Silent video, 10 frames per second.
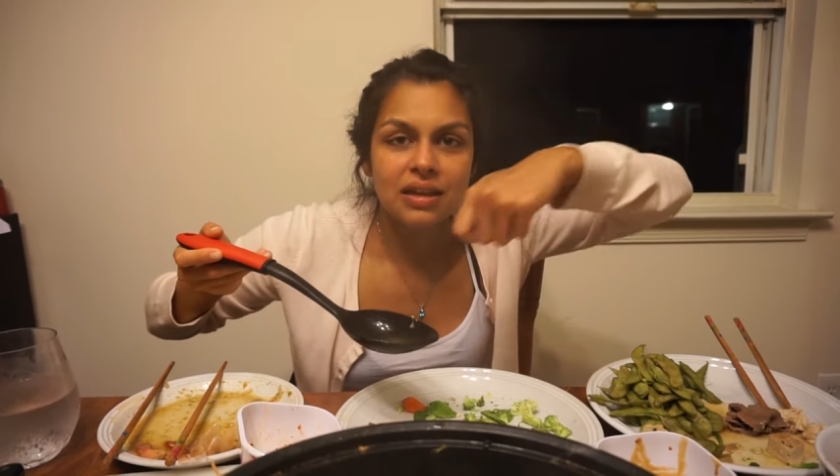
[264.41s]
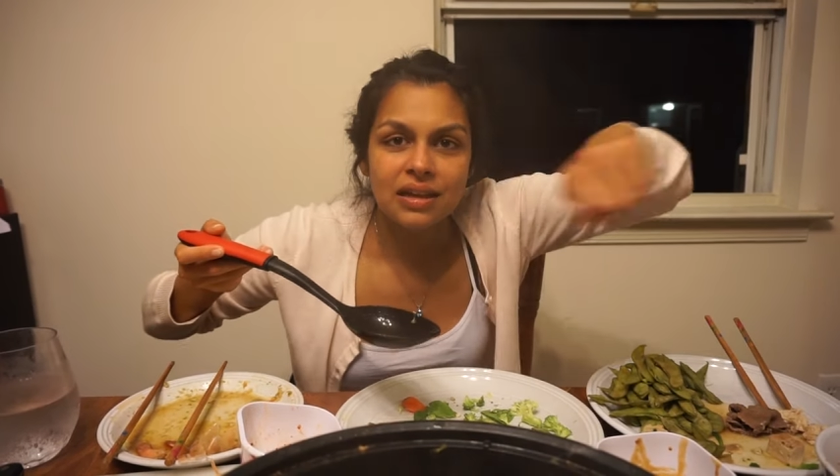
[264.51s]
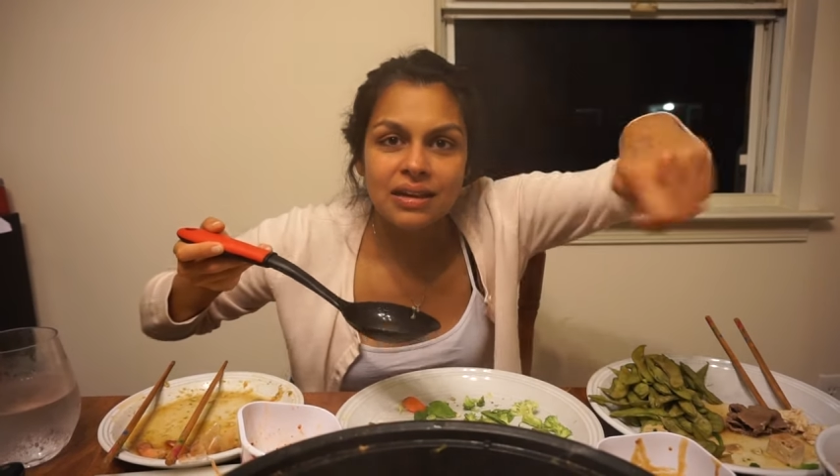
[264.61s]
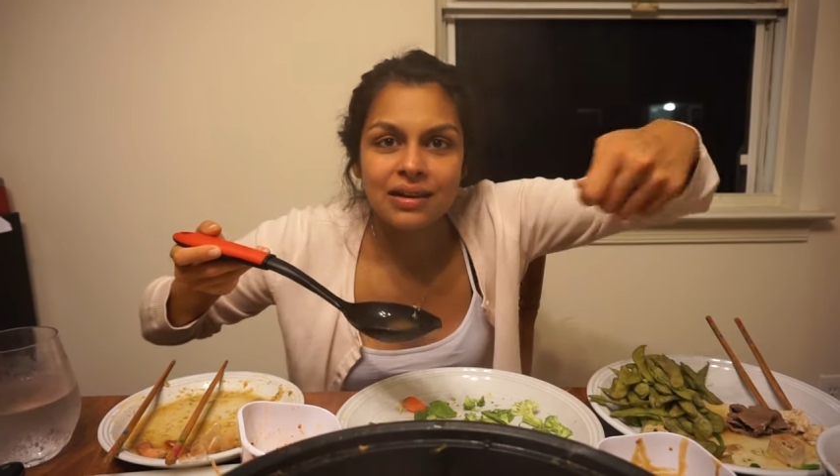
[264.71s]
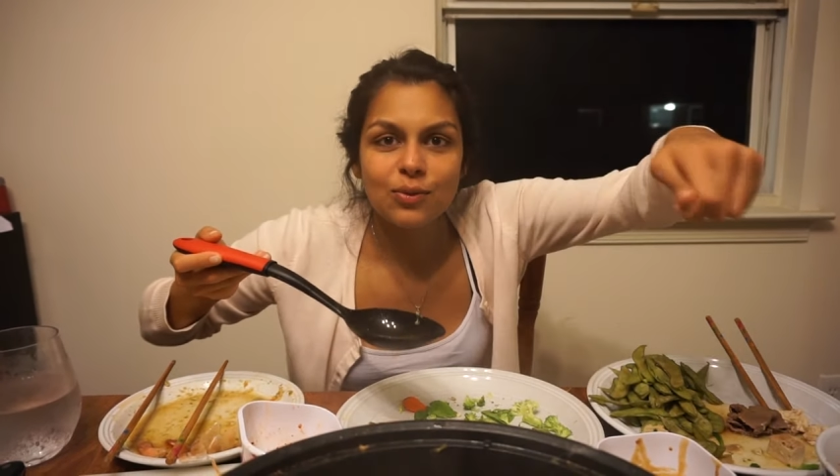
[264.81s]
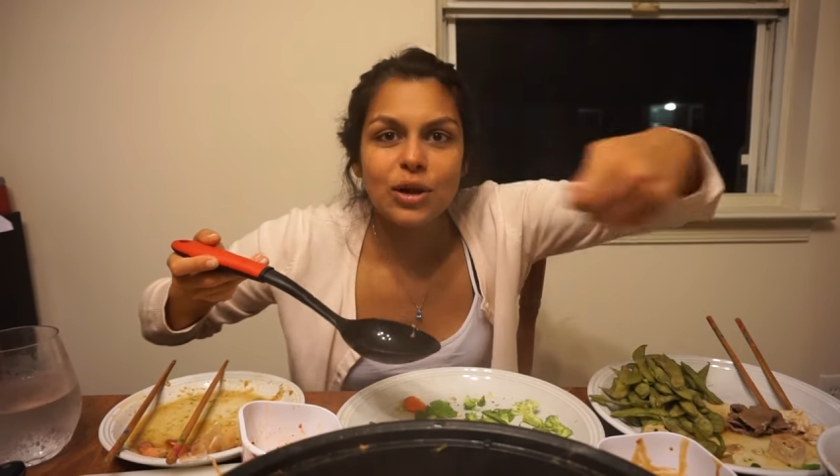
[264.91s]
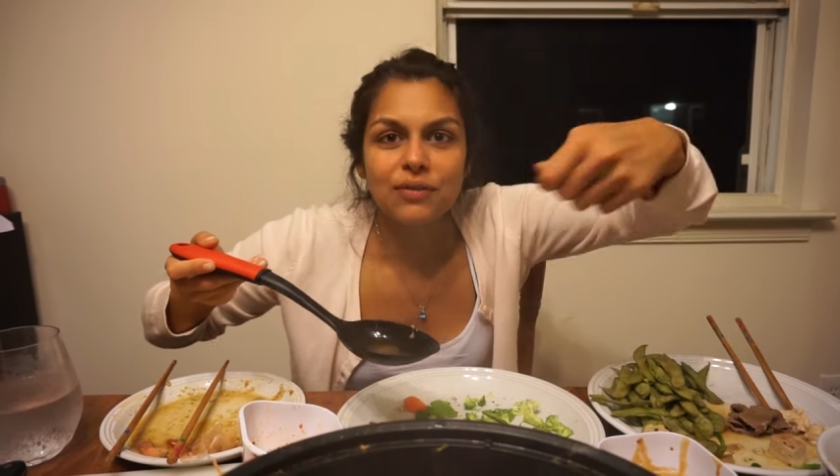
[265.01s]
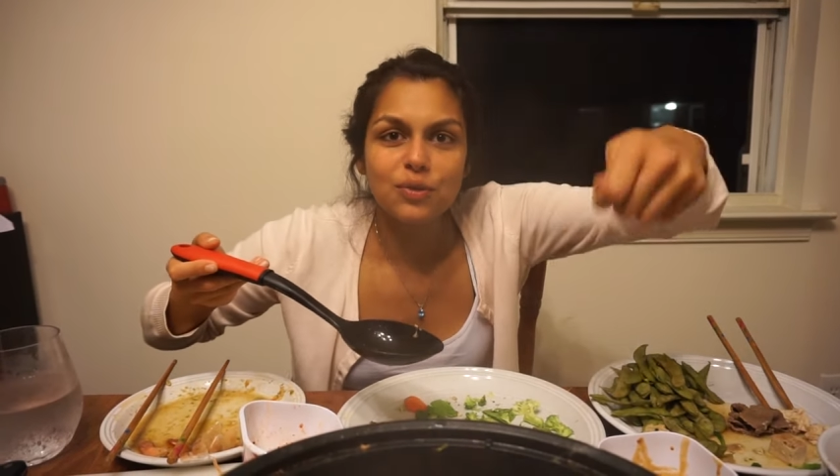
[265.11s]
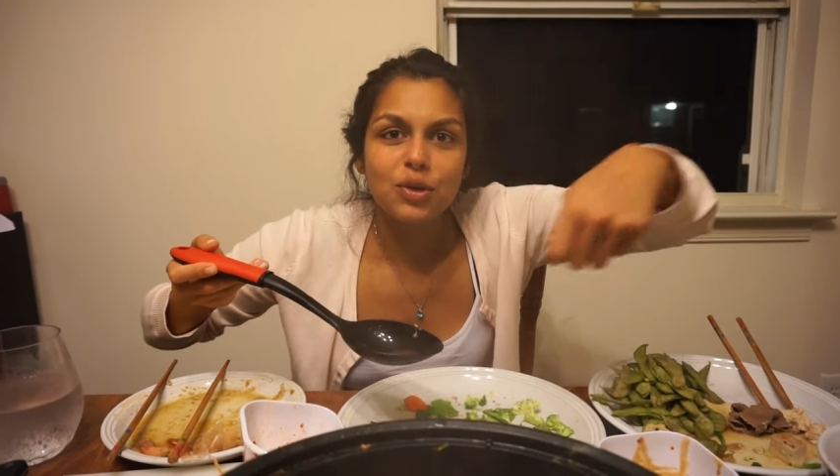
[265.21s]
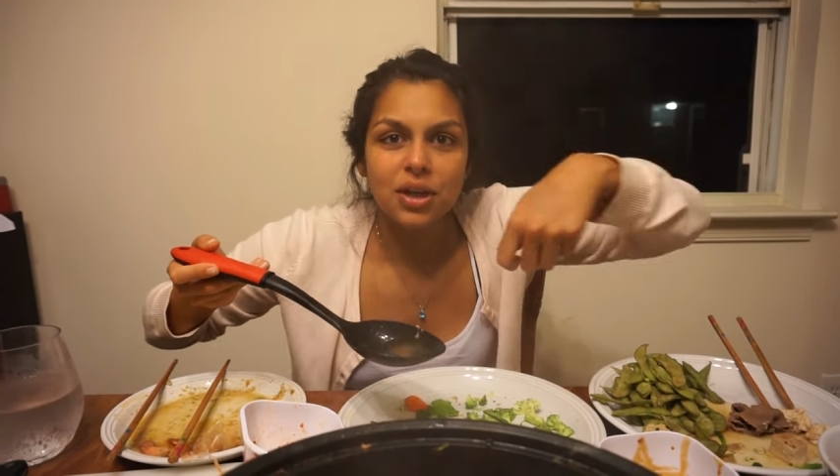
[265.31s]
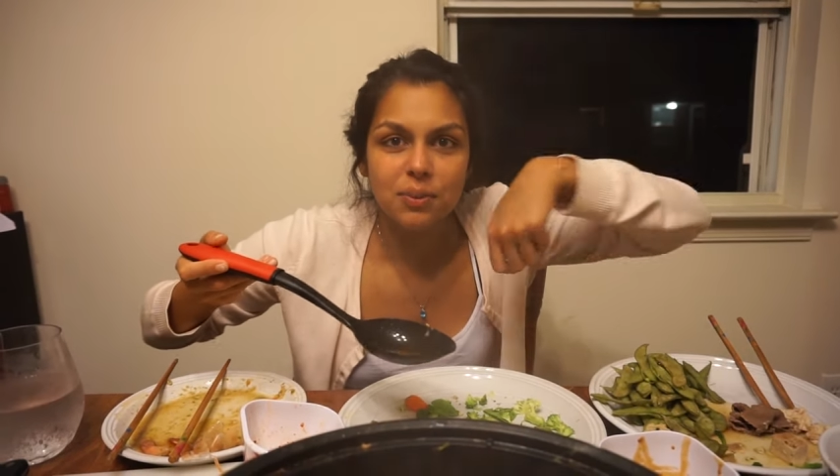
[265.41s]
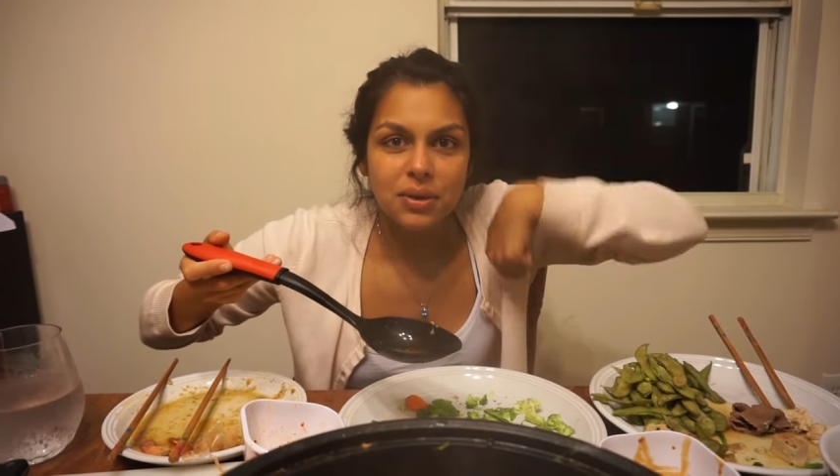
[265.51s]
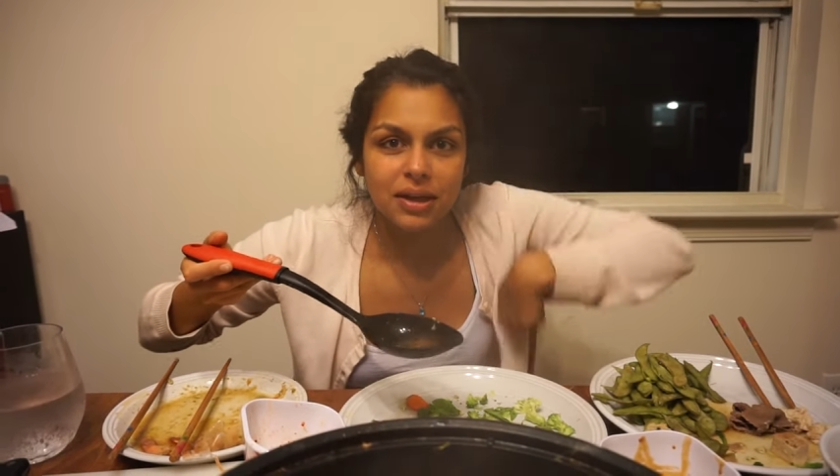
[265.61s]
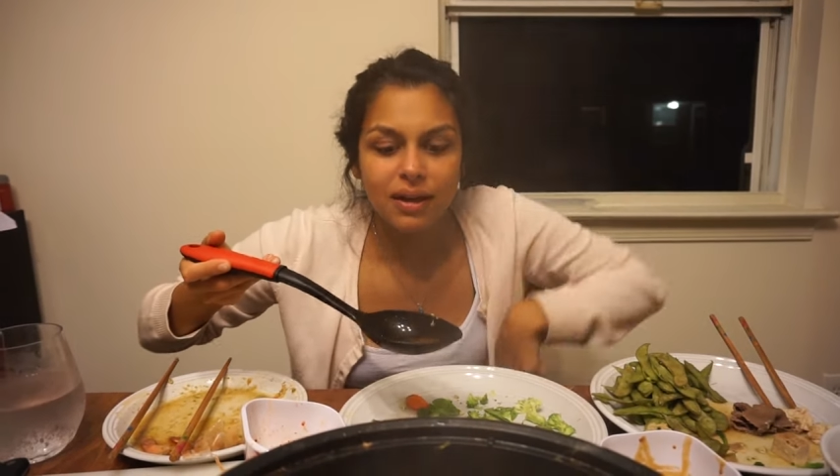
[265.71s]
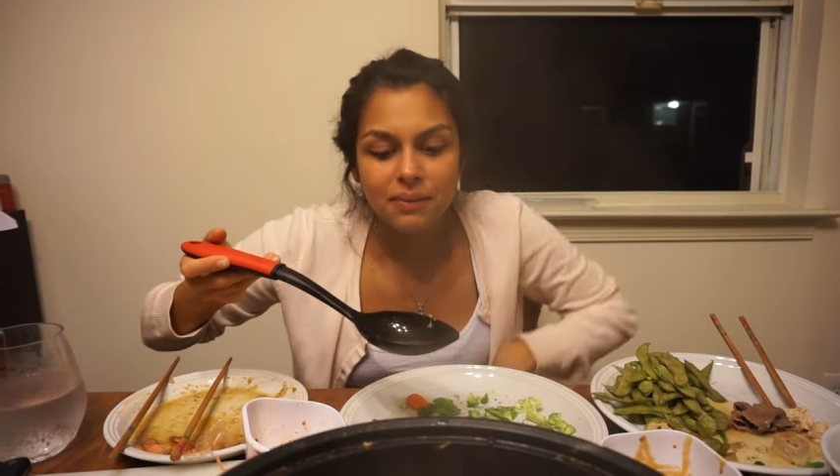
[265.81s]
in, wait for it, and
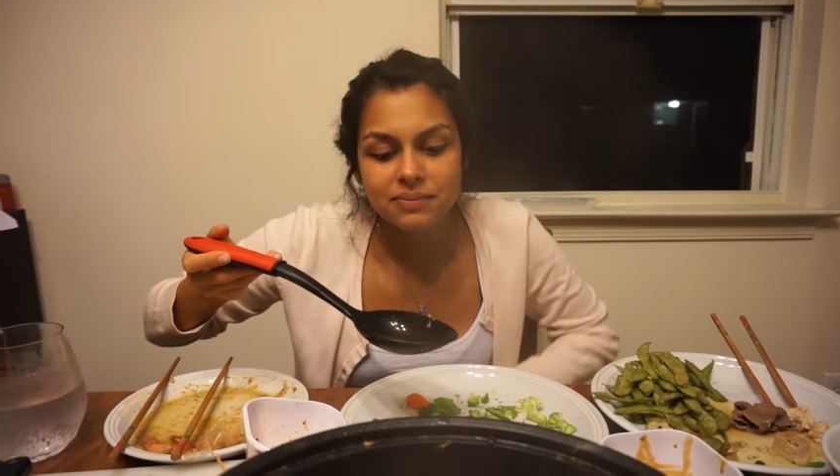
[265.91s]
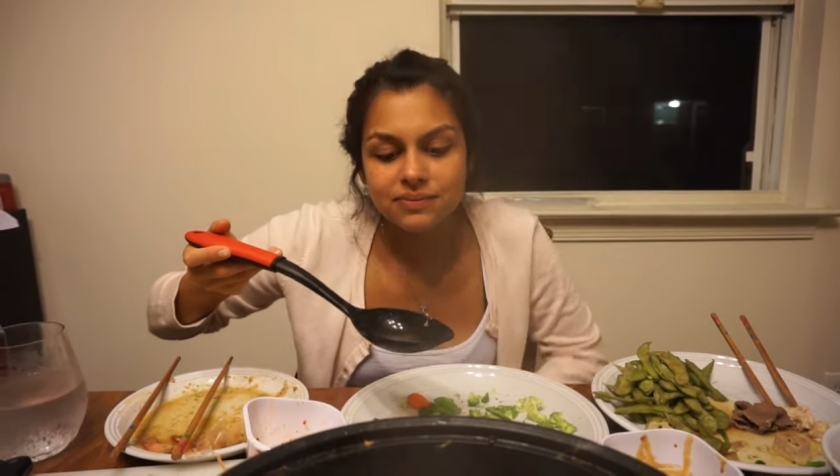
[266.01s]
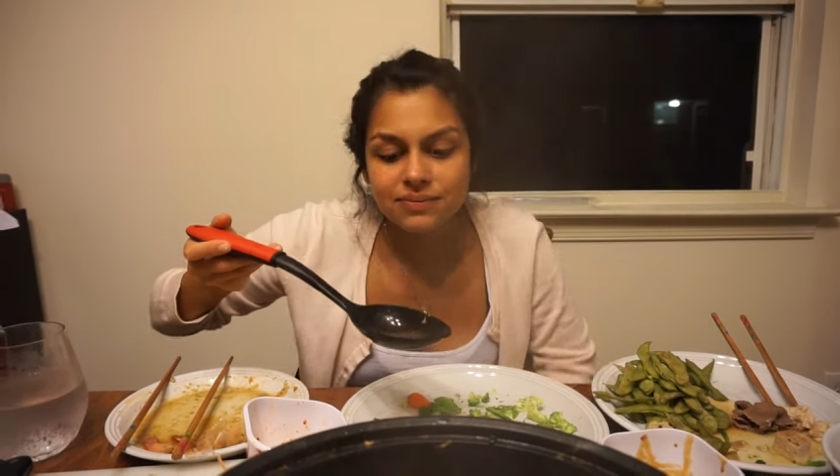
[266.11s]
pick it up.